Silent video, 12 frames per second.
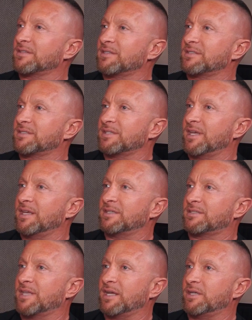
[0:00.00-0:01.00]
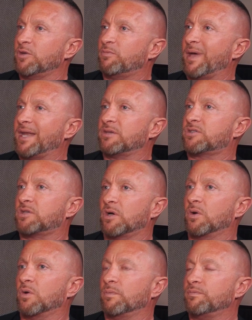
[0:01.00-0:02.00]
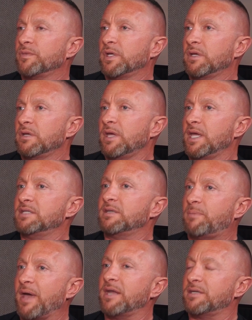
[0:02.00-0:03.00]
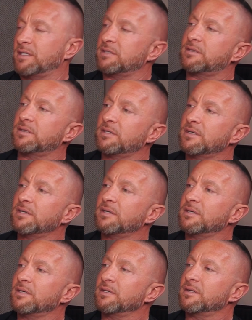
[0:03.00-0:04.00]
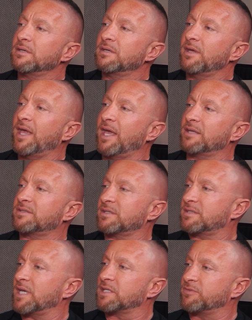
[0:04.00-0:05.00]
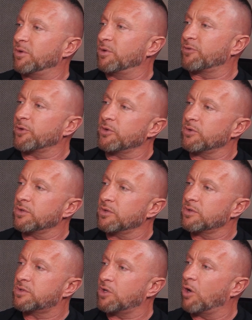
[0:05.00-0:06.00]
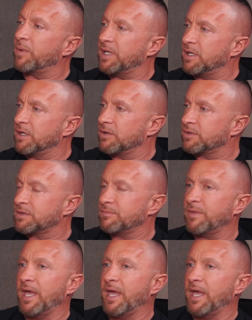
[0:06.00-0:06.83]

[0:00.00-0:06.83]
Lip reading: is that you've been so independent and successful for so many years.